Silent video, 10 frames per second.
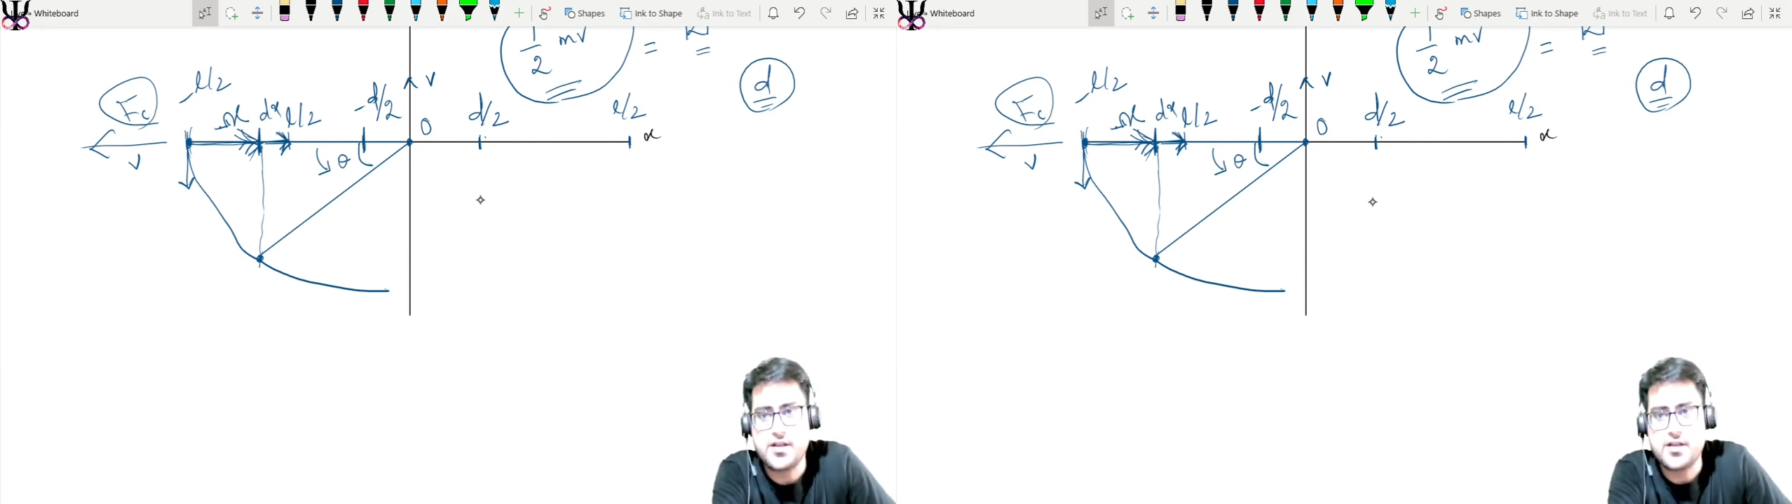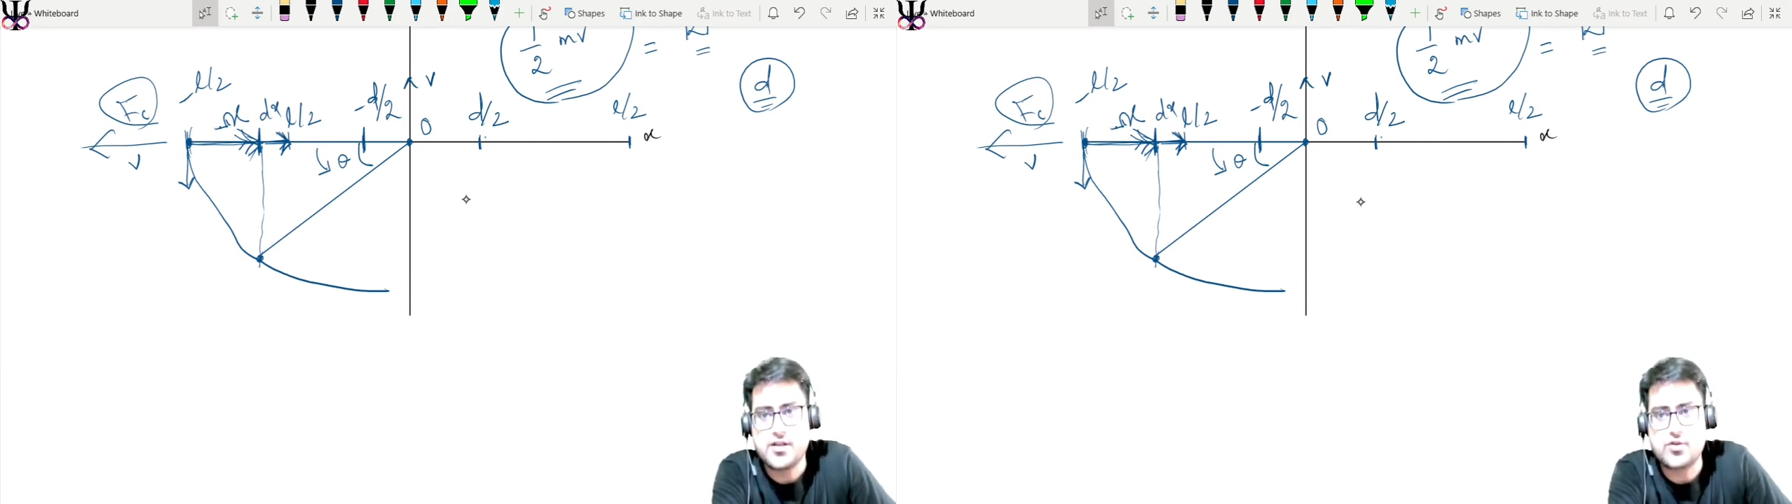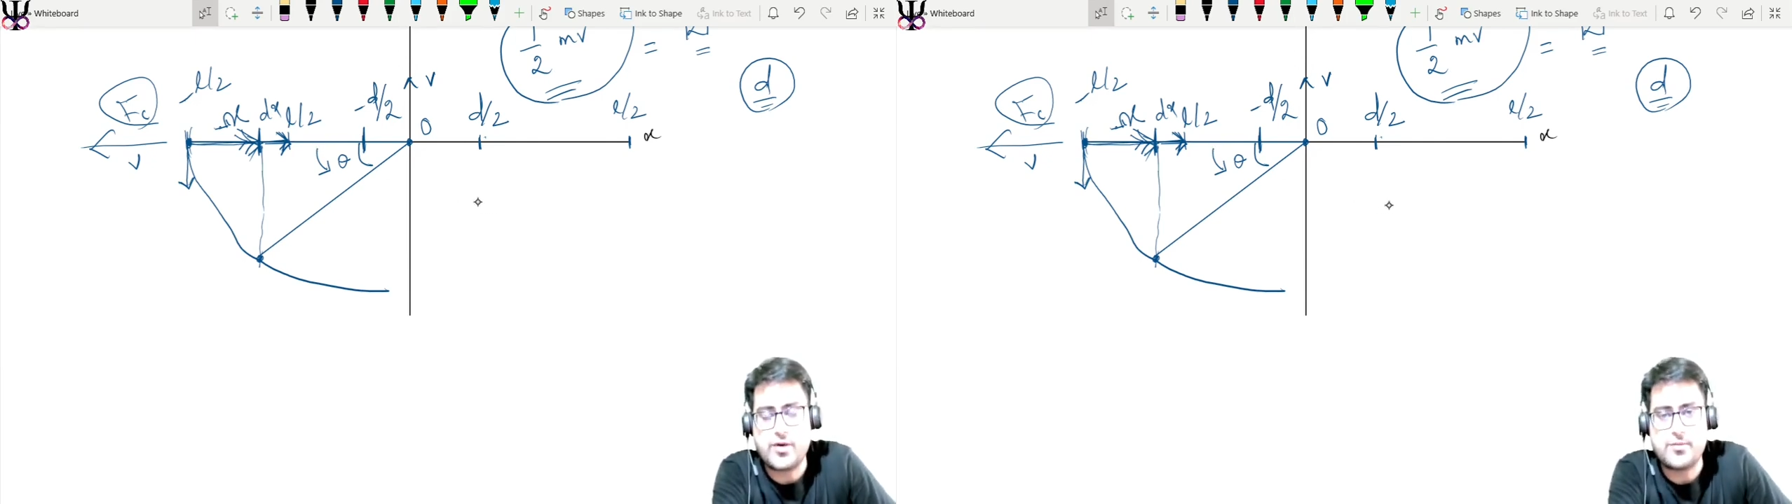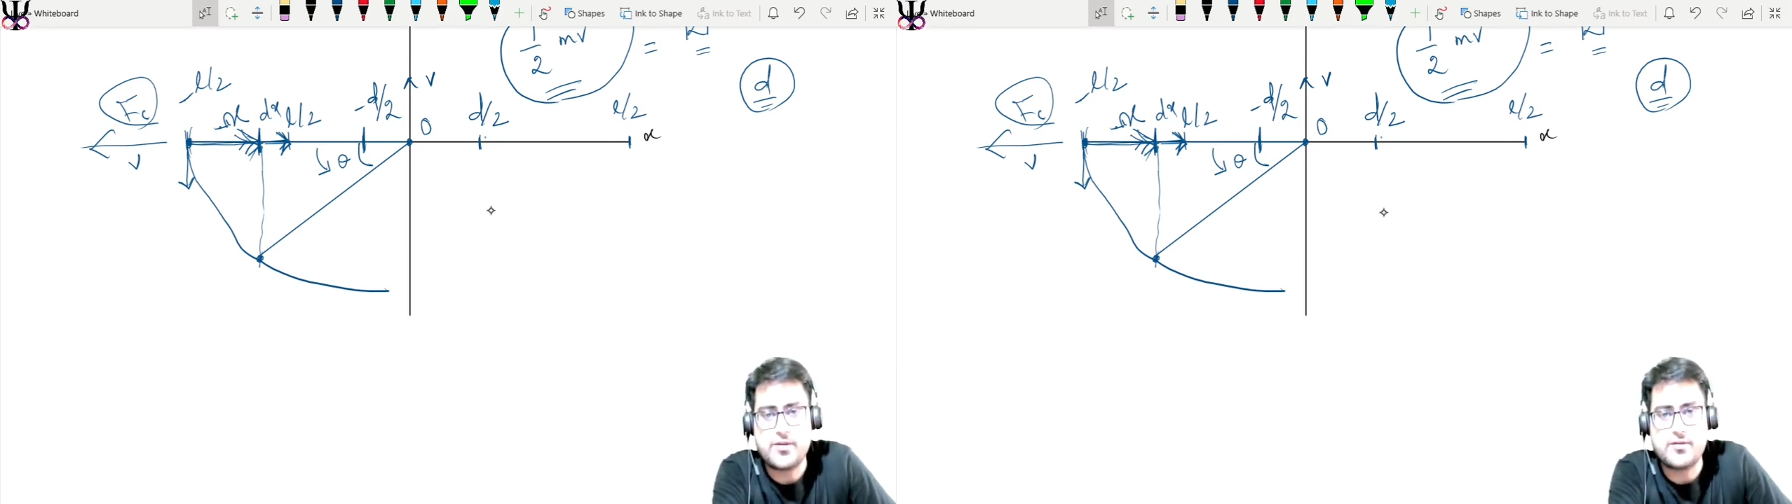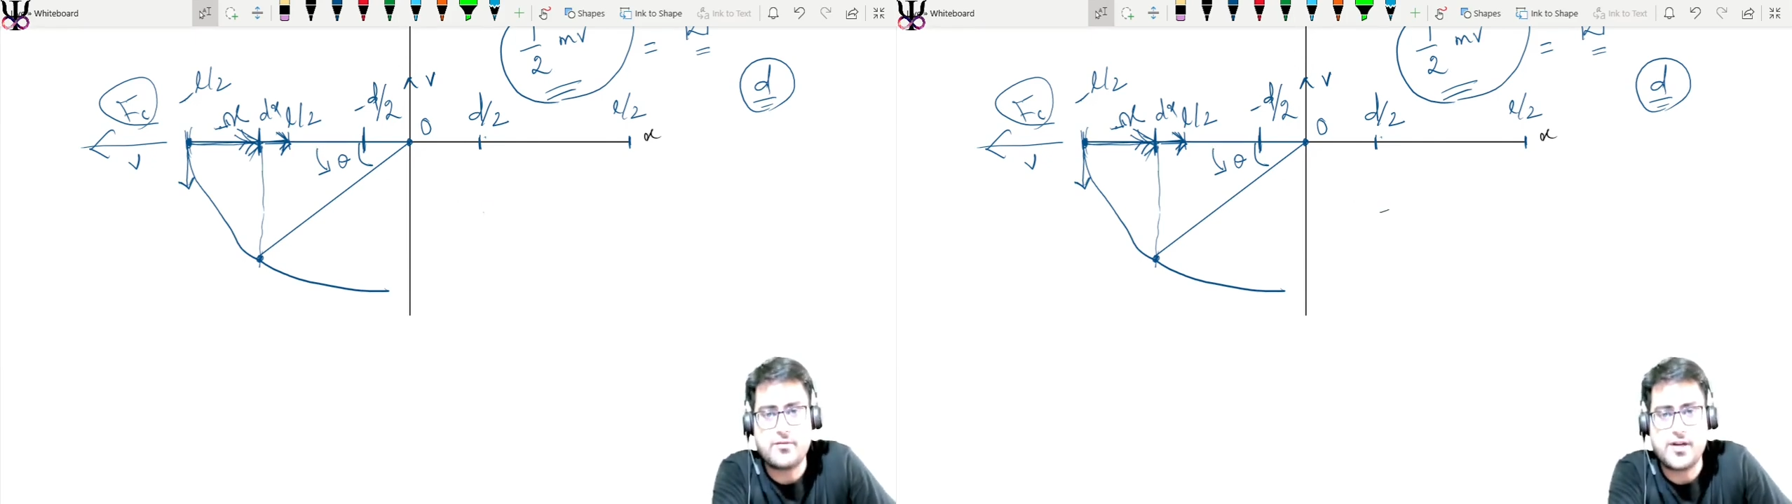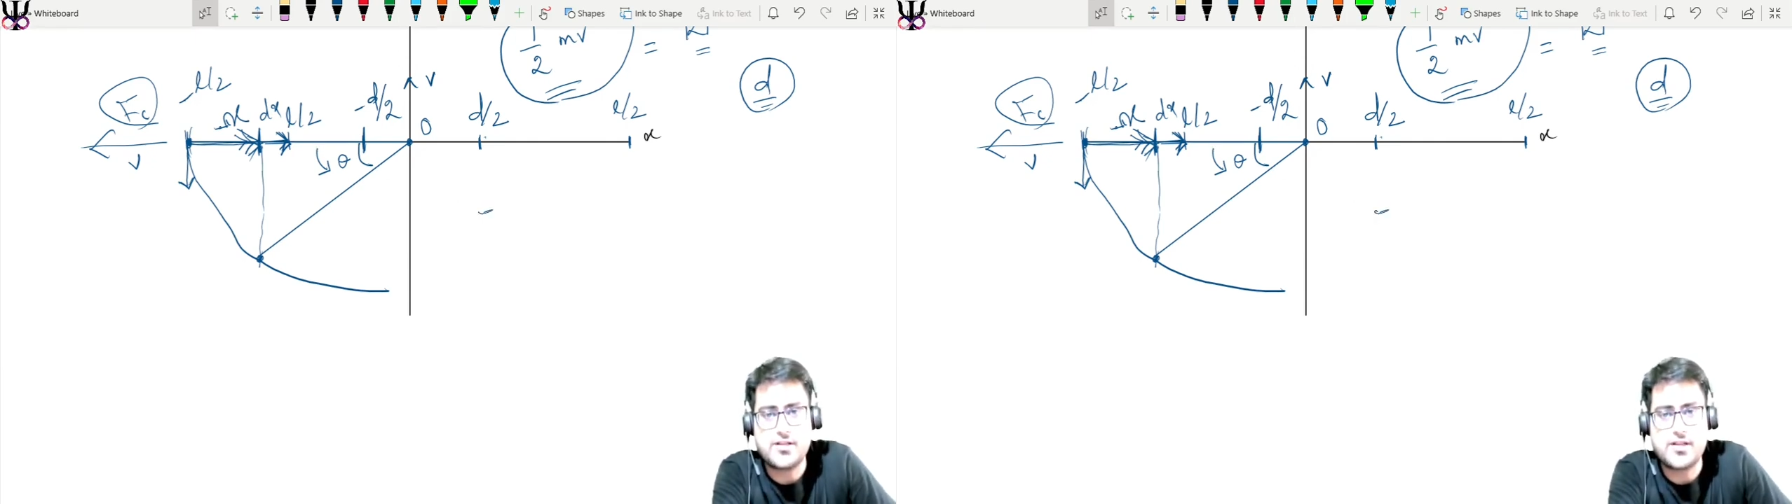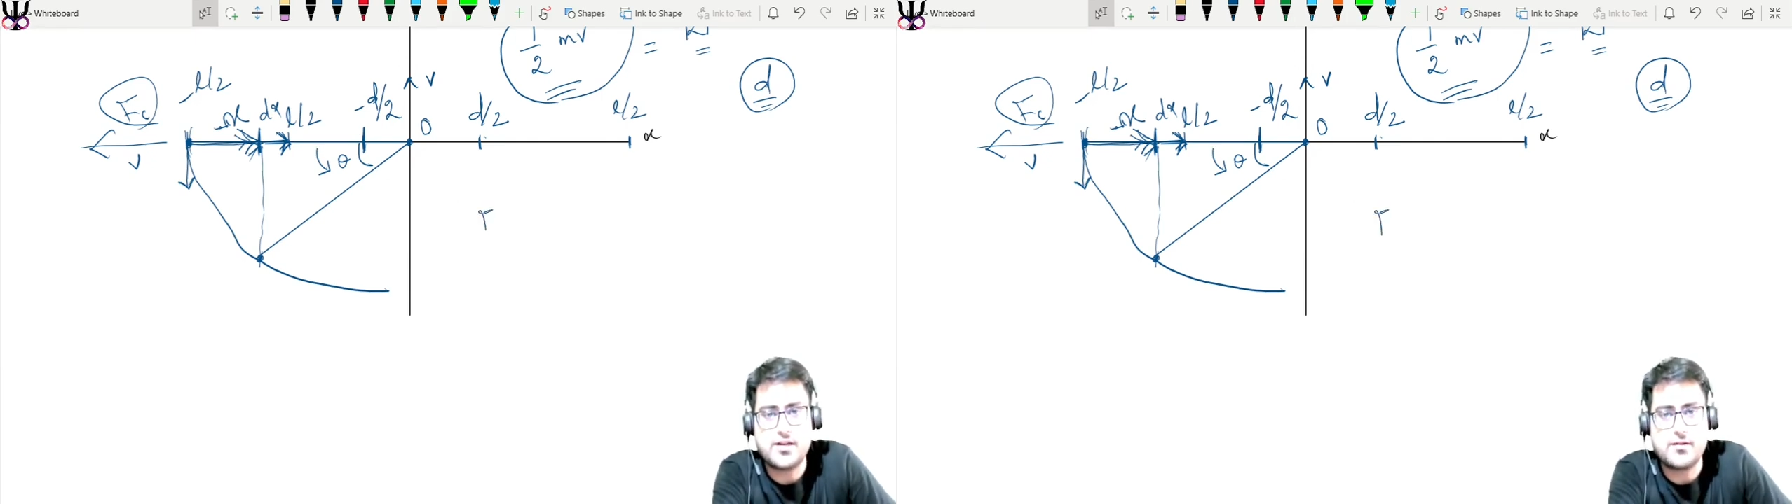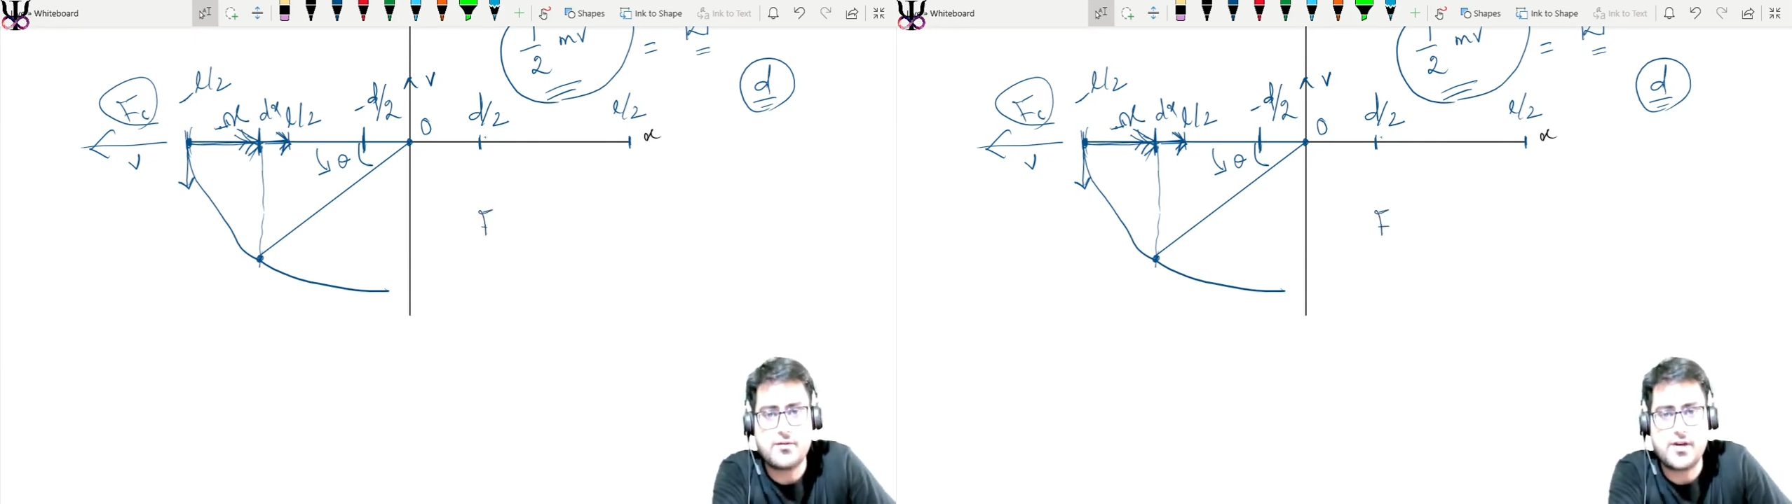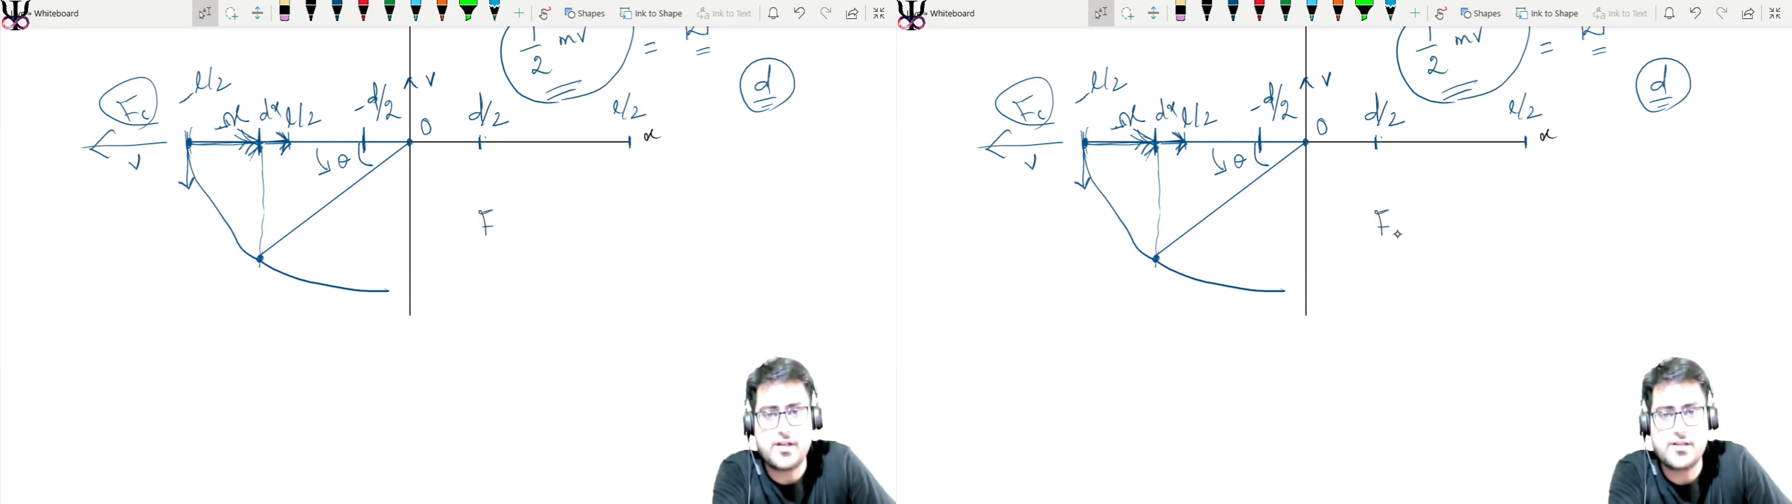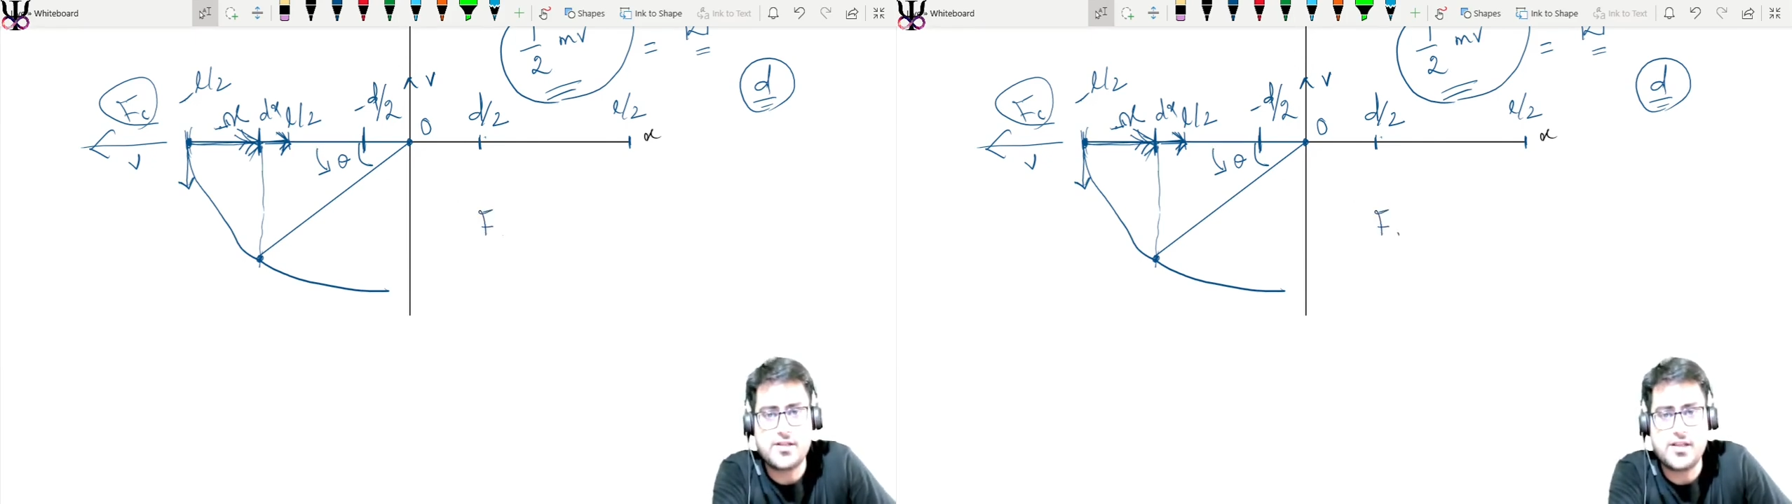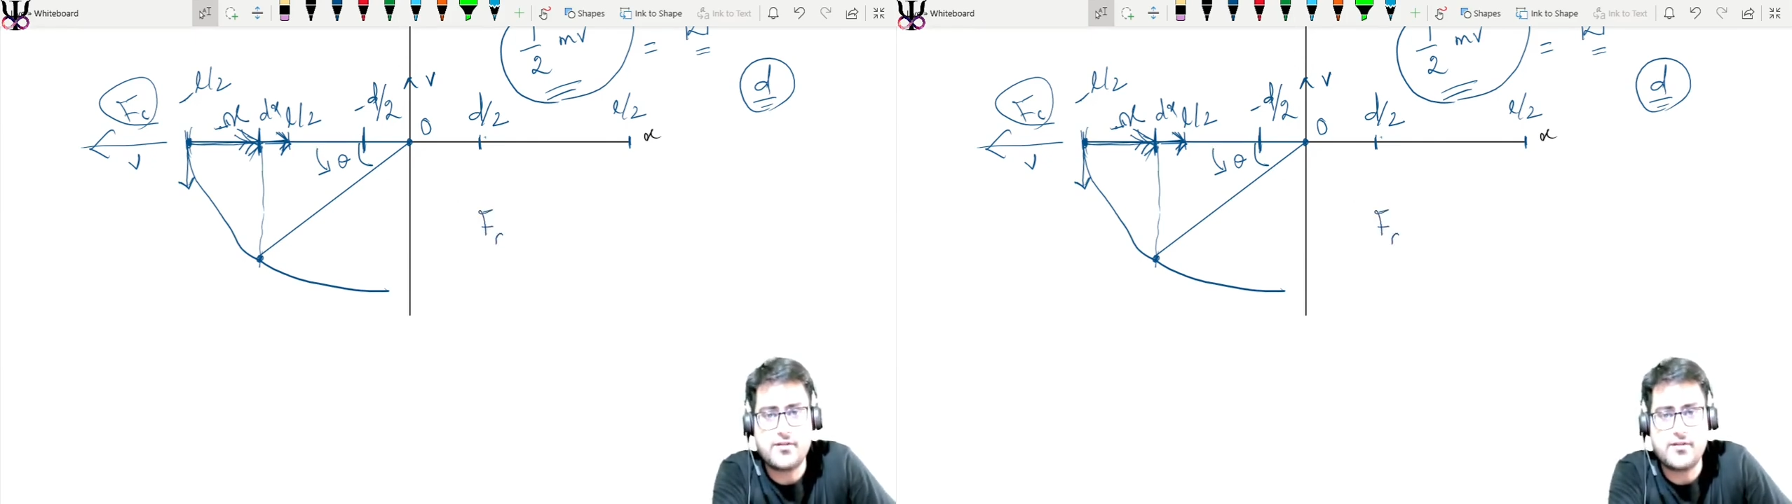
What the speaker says: So what is the